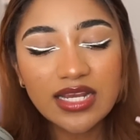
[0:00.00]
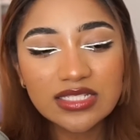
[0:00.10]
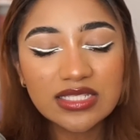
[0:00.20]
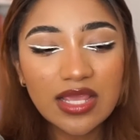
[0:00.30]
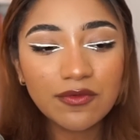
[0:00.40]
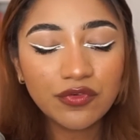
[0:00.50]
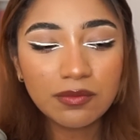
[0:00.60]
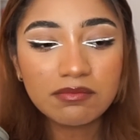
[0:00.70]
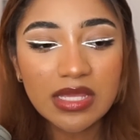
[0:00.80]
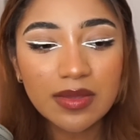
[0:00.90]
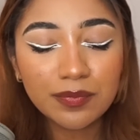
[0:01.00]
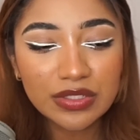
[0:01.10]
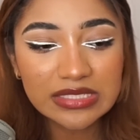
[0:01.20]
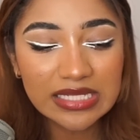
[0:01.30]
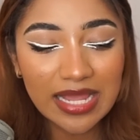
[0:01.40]
just think for me
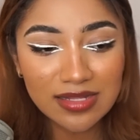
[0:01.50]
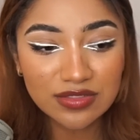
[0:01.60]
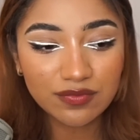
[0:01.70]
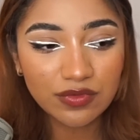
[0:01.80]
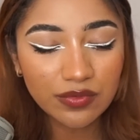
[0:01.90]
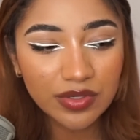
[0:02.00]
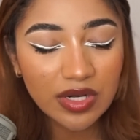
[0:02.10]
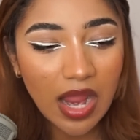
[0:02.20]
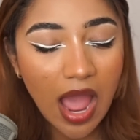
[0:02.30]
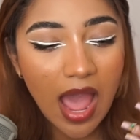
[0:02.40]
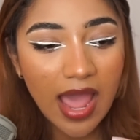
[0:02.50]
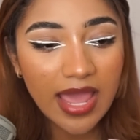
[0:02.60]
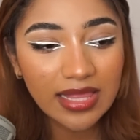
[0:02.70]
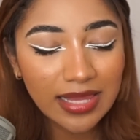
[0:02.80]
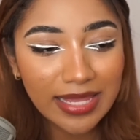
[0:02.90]
personally as a viewer,
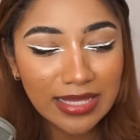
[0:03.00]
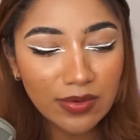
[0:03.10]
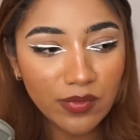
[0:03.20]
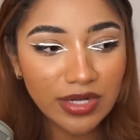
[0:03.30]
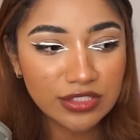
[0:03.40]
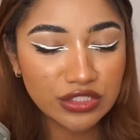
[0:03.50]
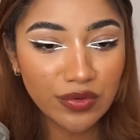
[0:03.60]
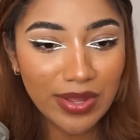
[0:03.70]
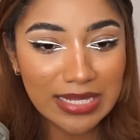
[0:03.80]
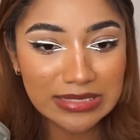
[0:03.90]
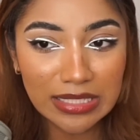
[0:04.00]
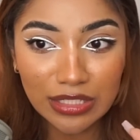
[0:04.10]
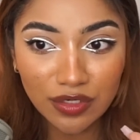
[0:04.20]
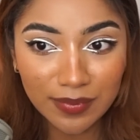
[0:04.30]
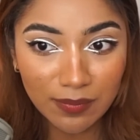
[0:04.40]
I like it when a show has a
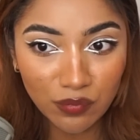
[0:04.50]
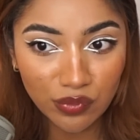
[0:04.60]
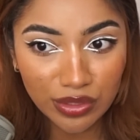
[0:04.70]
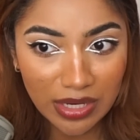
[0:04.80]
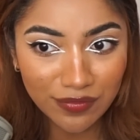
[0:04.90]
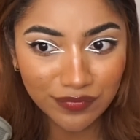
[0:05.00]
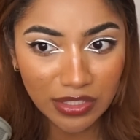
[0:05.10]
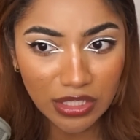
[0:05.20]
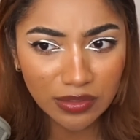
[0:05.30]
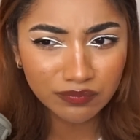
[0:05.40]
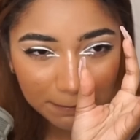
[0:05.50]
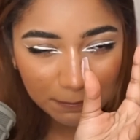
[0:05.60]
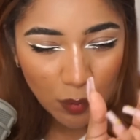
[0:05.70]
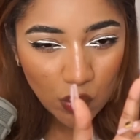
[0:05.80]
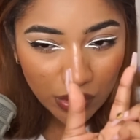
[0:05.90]
little bit more of
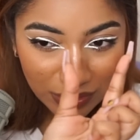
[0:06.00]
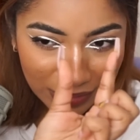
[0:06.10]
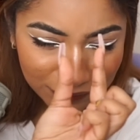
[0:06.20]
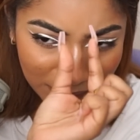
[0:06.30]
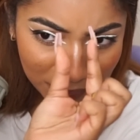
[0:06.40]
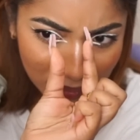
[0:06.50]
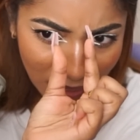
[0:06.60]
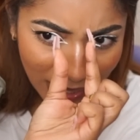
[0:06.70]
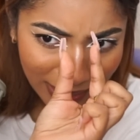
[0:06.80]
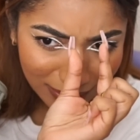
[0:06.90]
the plot